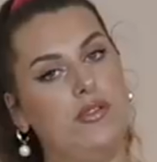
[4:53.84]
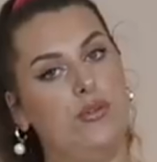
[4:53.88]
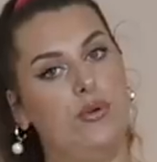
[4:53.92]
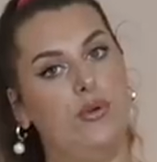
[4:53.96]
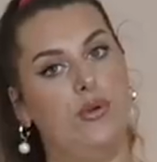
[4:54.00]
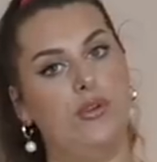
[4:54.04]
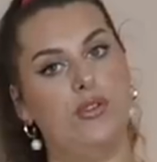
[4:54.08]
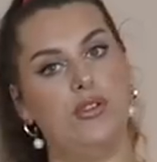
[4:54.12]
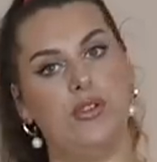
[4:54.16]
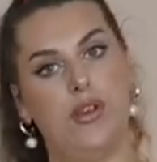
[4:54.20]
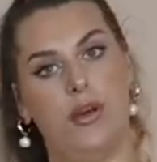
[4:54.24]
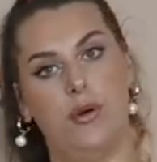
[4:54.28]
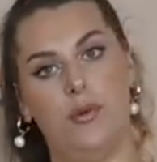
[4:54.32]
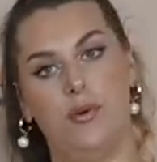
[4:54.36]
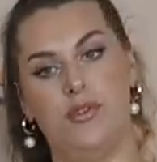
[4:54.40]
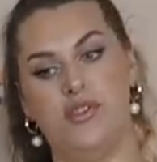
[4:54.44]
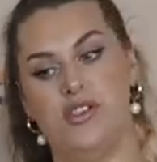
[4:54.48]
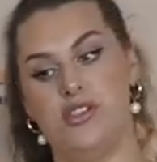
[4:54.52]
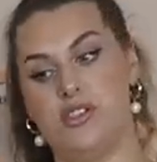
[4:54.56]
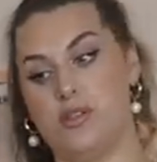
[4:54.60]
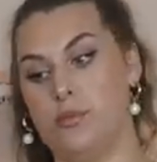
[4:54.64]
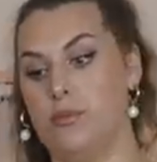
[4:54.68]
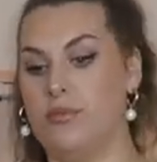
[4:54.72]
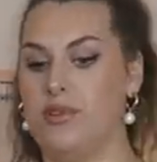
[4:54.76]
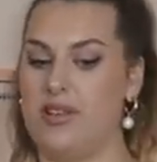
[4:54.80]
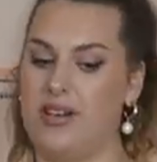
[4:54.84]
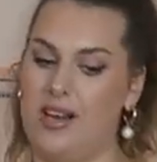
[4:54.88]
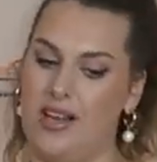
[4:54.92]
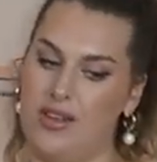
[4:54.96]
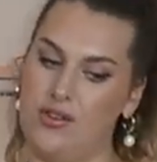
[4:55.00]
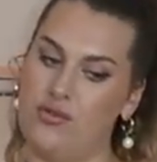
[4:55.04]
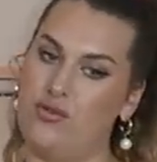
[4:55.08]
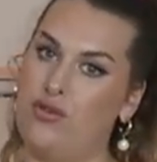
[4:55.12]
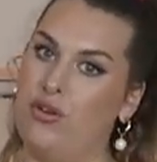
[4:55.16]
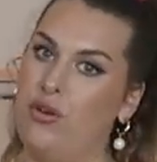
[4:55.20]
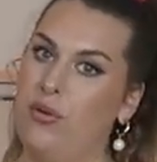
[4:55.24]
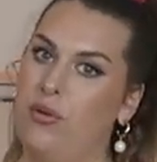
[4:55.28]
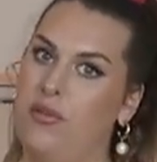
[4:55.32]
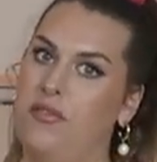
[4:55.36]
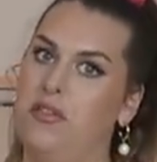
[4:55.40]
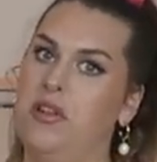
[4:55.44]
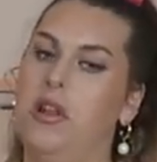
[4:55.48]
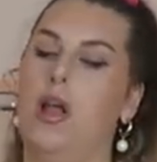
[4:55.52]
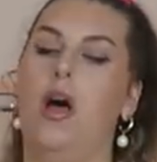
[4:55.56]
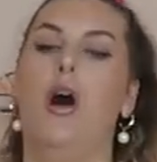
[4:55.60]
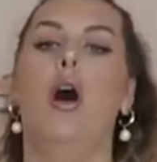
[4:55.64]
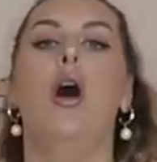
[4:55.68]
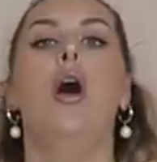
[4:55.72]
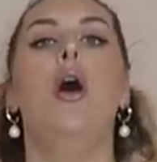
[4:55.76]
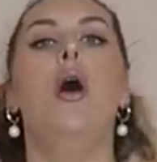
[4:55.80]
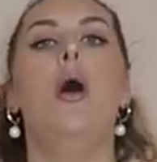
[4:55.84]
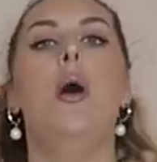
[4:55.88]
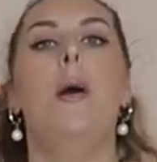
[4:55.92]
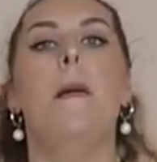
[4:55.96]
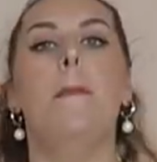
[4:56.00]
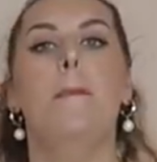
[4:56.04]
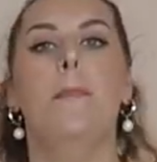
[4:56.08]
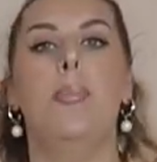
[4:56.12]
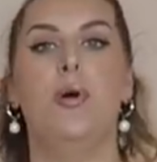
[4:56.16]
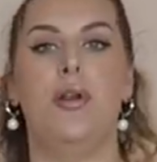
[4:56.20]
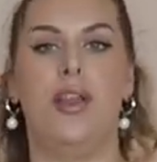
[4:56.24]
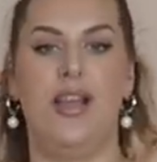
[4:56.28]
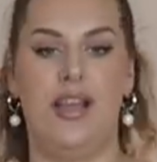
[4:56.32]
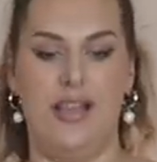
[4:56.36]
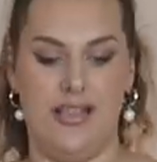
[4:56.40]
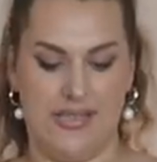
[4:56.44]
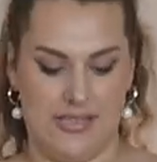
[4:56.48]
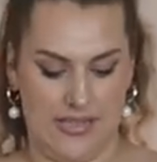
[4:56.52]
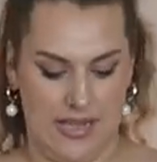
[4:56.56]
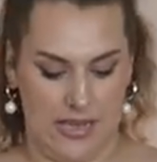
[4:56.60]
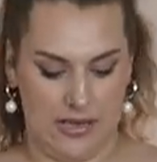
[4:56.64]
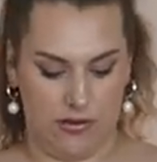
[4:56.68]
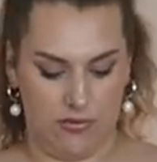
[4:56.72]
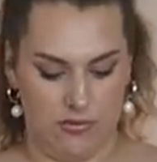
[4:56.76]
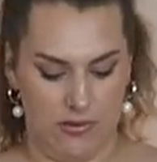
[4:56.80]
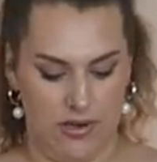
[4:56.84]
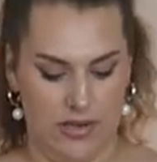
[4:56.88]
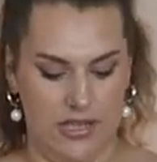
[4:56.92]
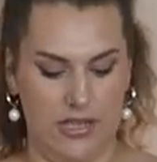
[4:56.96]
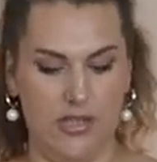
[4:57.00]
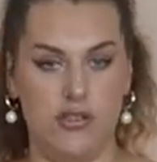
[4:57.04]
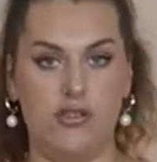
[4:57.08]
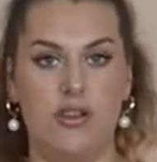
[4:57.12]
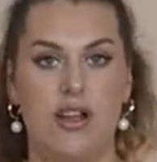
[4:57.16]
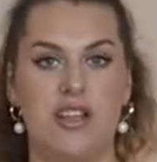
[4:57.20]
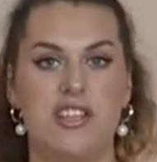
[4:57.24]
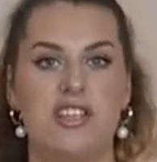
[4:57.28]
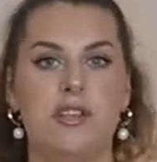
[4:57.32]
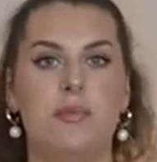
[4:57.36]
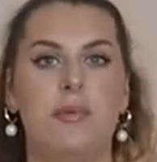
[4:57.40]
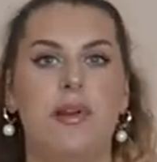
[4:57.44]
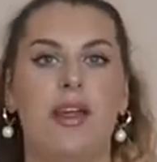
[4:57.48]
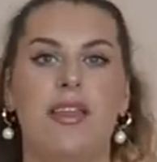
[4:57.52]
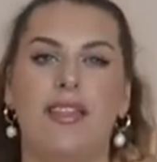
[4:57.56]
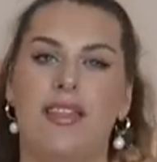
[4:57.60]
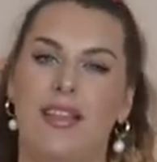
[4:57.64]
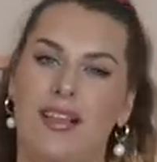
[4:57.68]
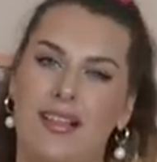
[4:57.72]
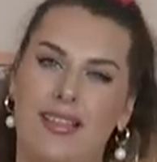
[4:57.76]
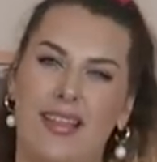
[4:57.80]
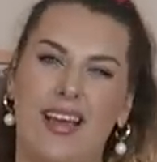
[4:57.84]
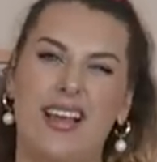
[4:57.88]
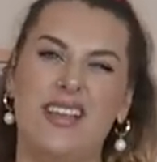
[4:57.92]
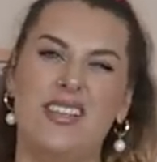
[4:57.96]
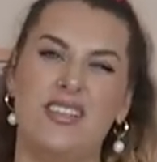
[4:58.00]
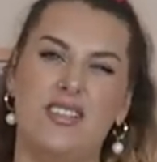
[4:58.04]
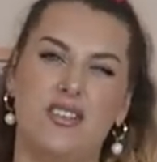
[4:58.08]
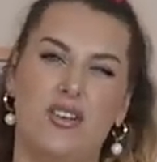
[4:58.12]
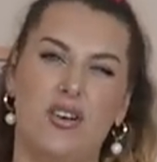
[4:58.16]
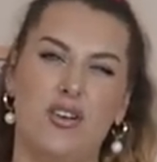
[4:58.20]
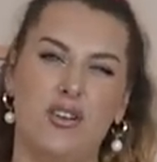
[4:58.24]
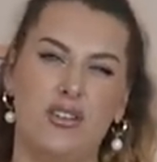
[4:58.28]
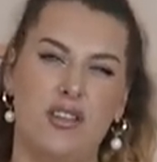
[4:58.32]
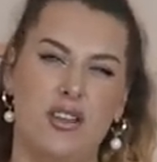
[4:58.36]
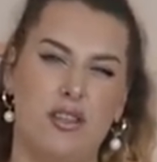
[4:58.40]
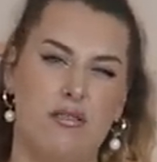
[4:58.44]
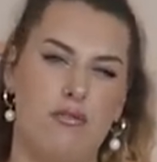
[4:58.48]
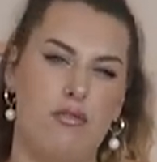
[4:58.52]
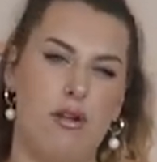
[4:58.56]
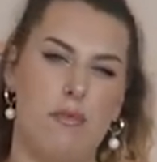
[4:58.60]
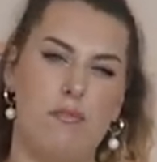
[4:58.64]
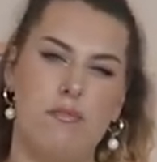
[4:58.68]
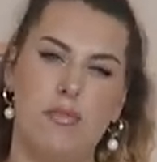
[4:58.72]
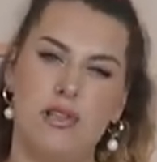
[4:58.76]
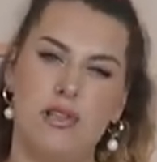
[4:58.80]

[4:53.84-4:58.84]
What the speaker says: torso, which is something I struggle with a lot, but it is like really stretchy. But I think that is because of the rib